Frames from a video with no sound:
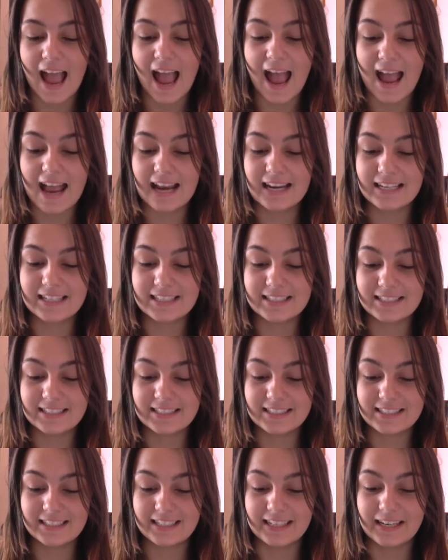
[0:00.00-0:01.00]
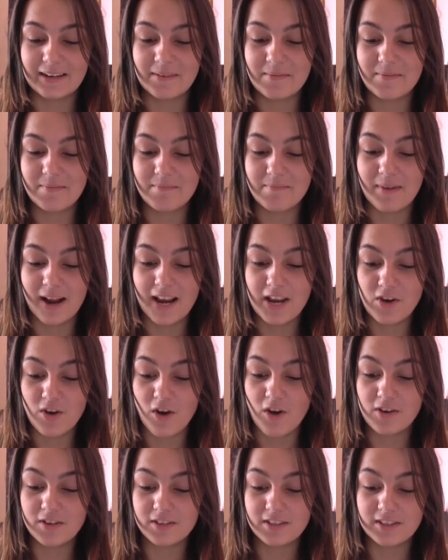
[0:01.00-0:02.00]
And seriously, my
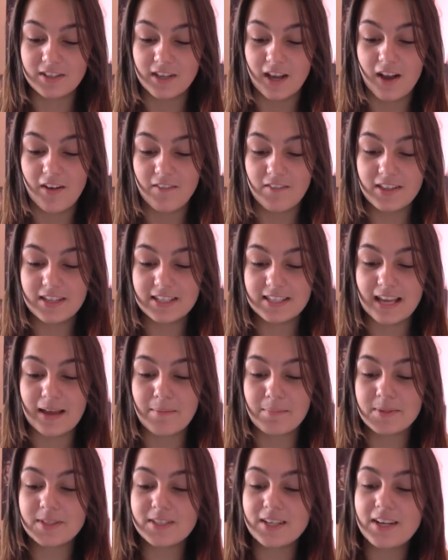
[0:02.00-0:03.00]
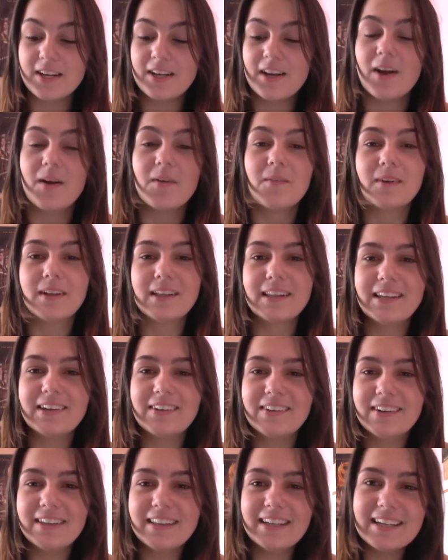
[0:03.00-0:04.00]
notes for this episode will
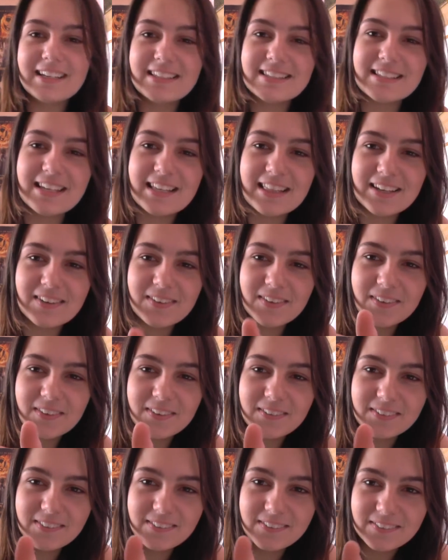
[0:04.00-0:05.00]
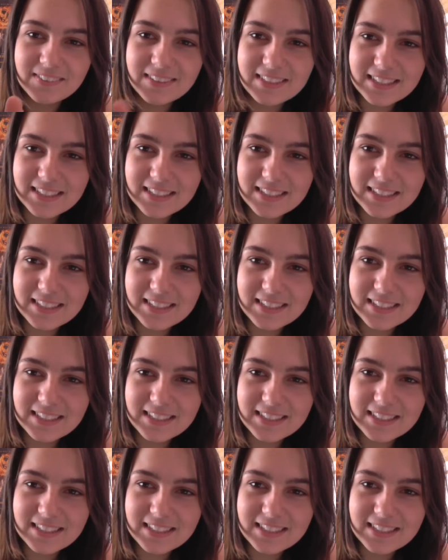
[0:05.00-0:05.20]
literally see that all.